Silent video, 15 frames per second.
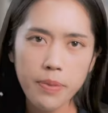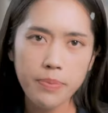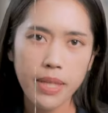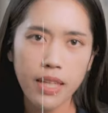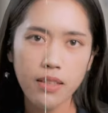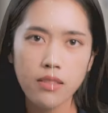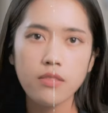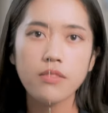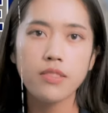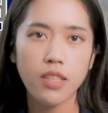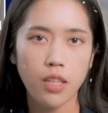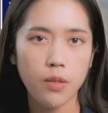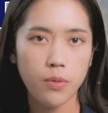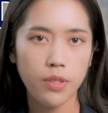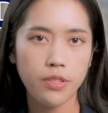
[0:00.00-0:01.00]
apartment,
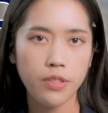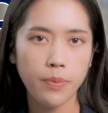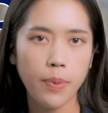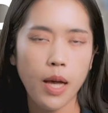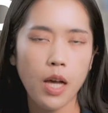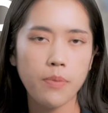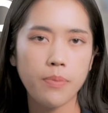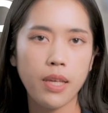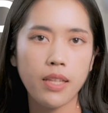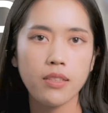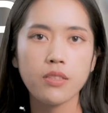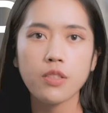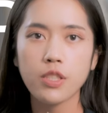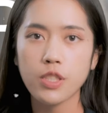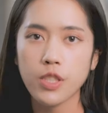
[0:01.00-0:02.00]
service department,
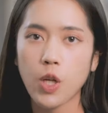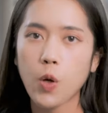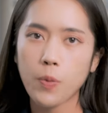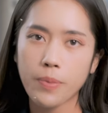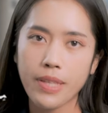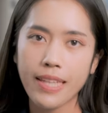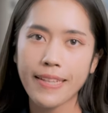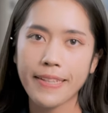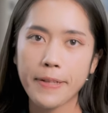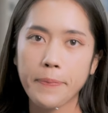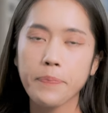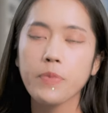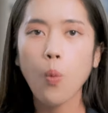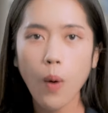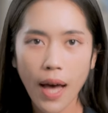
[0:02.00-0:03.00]
condominium.
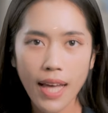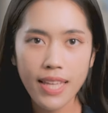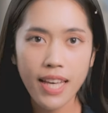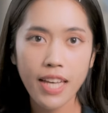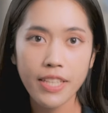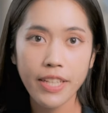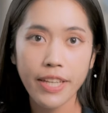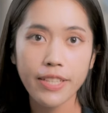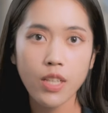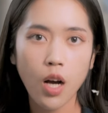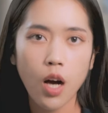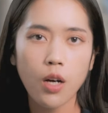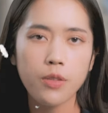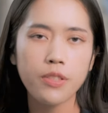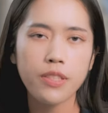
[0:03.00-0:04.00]
Why are they
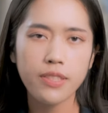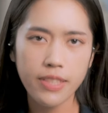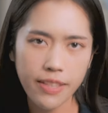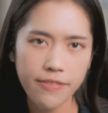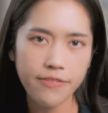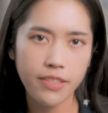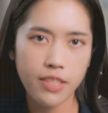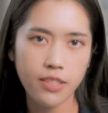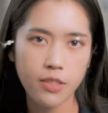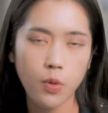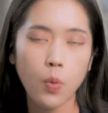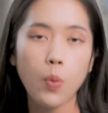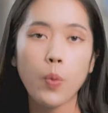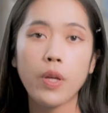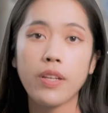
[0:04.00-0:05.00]
called different
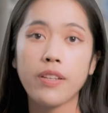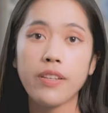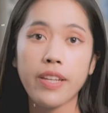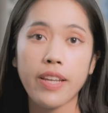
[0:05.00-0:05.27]
when